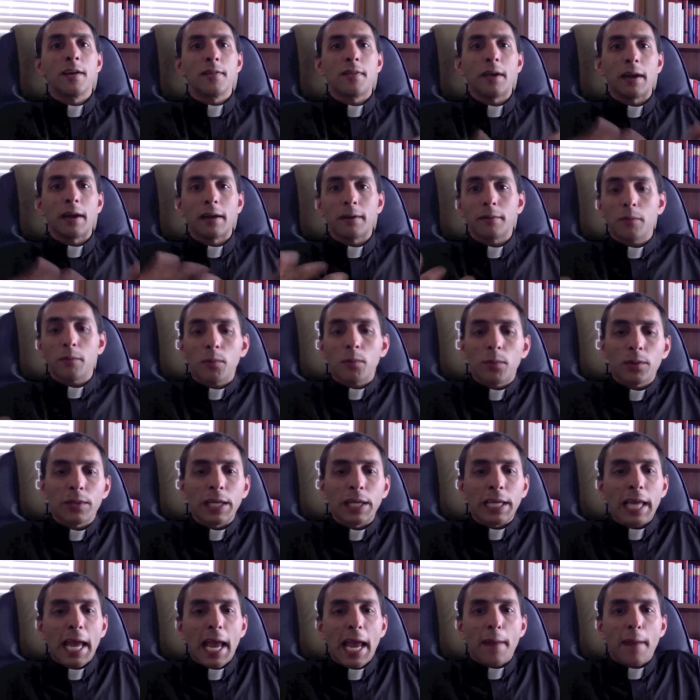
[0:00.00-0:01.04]
that
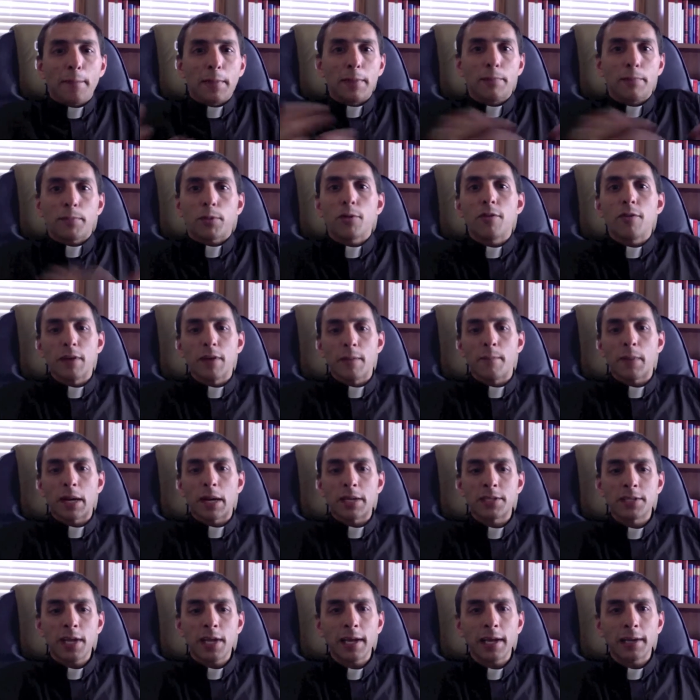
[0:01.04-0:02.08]
really can't be proven
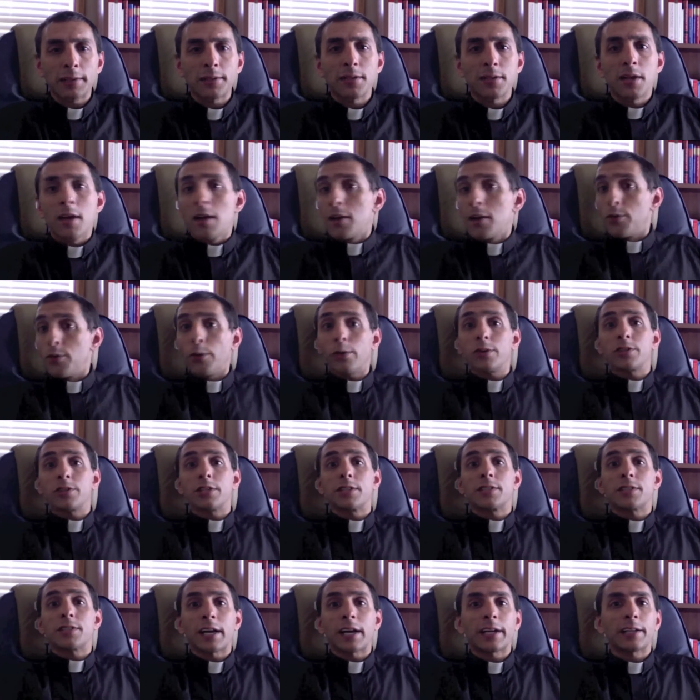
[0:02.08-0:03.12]
by science, nor is
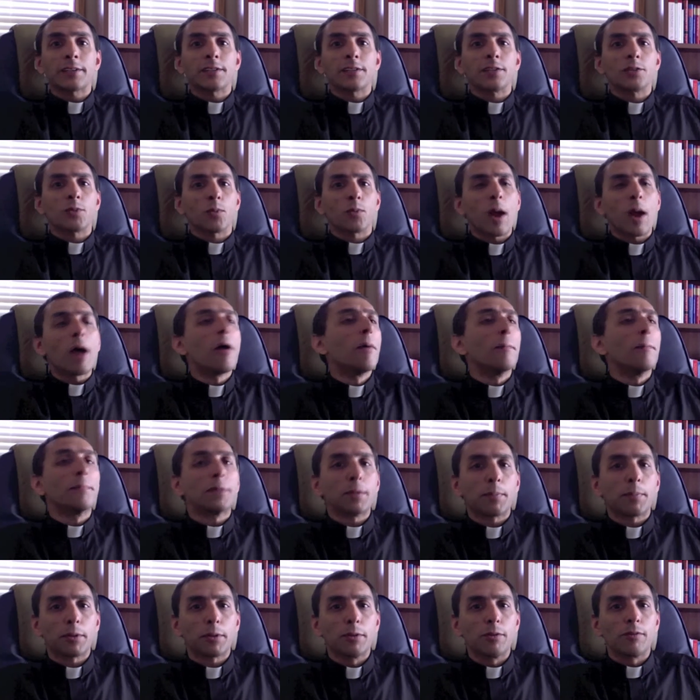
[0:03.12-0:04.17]
it science's realm
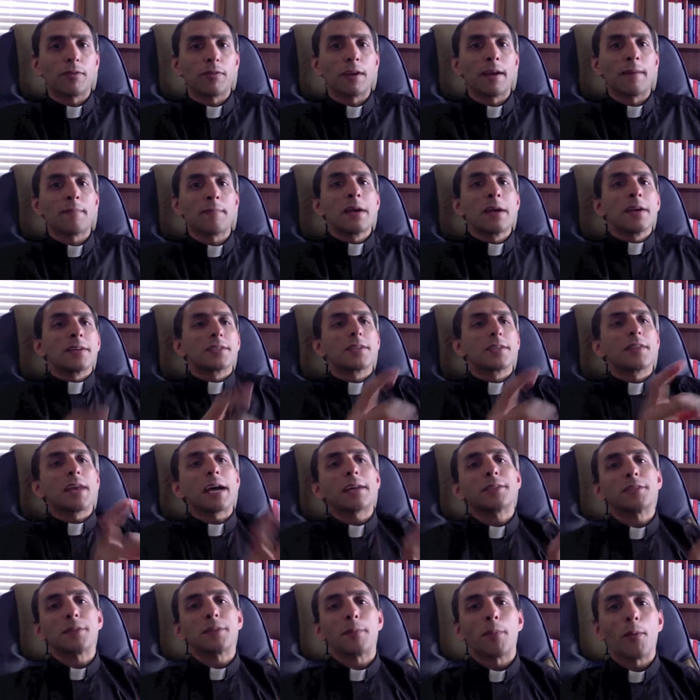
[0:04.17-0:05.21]
to prove that. See,
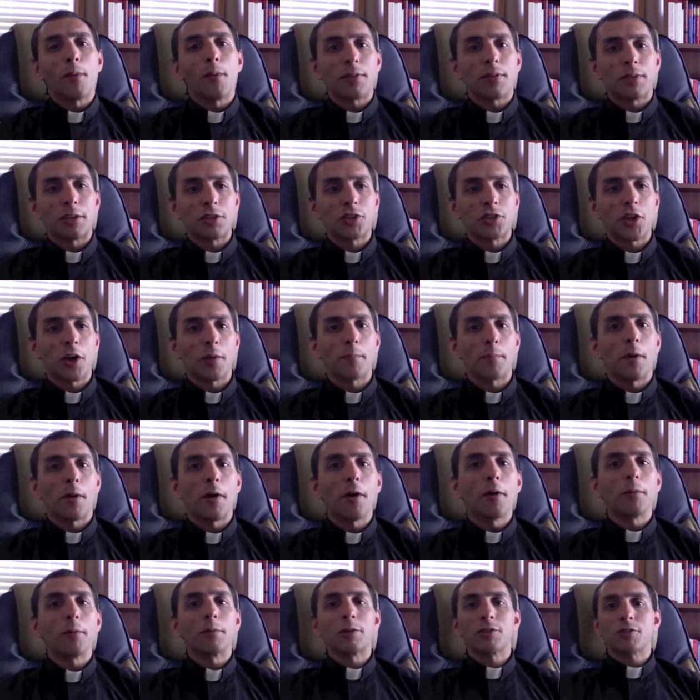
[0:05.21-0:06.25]
that's the point that John
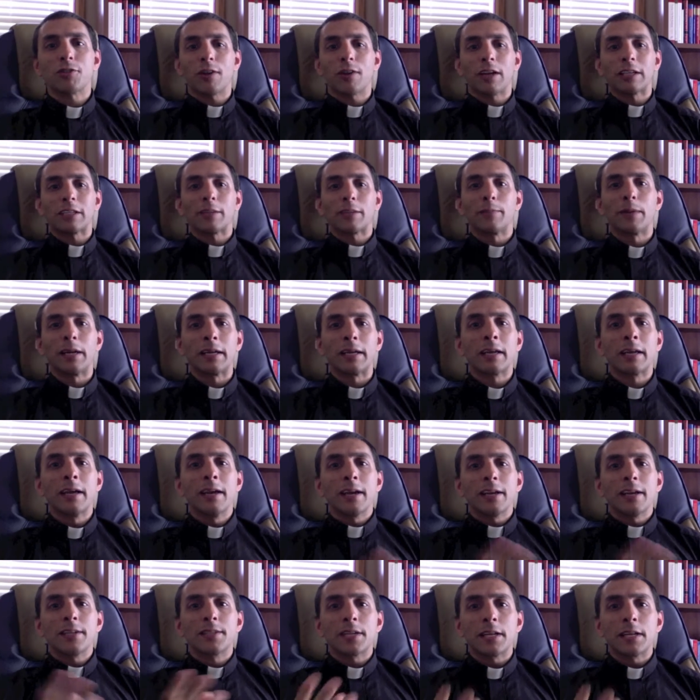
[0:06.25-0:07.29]
Paul was trying to make,
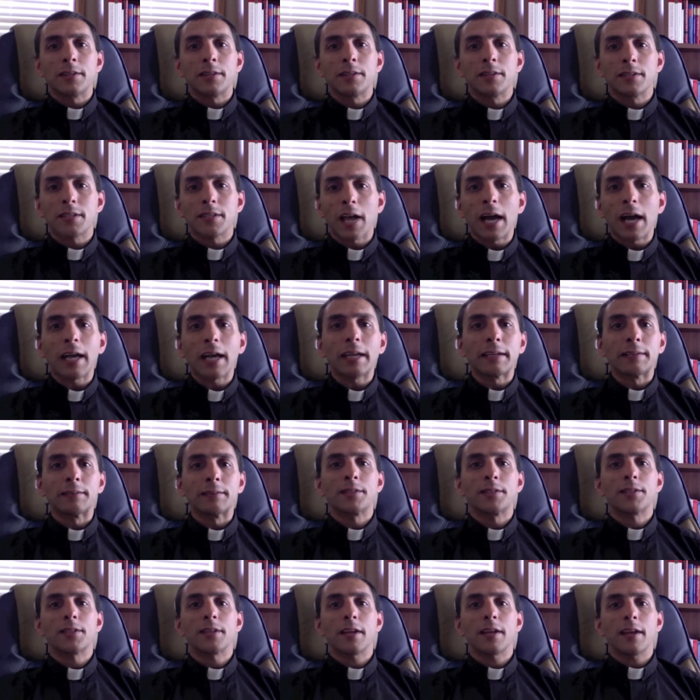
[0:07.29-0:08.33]
is that
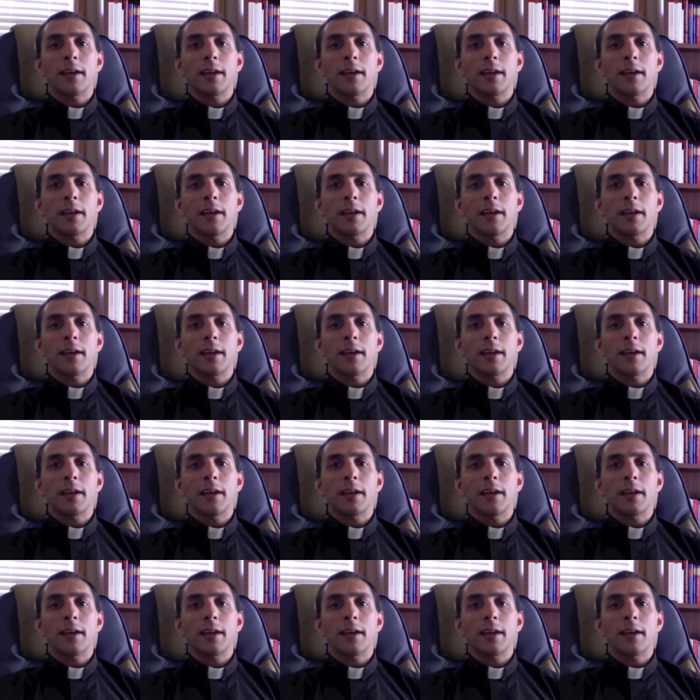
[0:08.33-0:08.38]
science